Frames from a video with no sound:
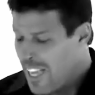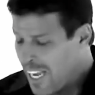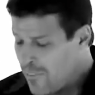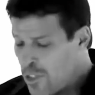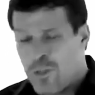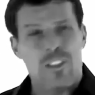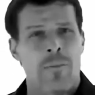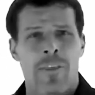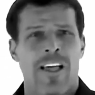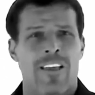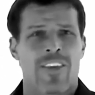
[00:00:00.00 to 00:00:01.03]
And if you do
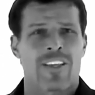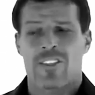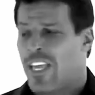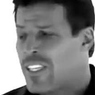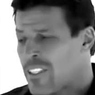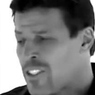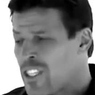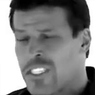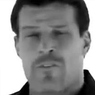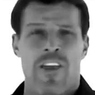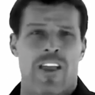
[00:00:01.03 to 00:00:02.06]
something like this, it doesn't
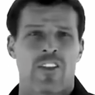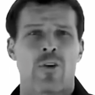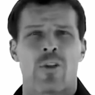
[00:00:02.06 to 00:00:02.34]
just affect you.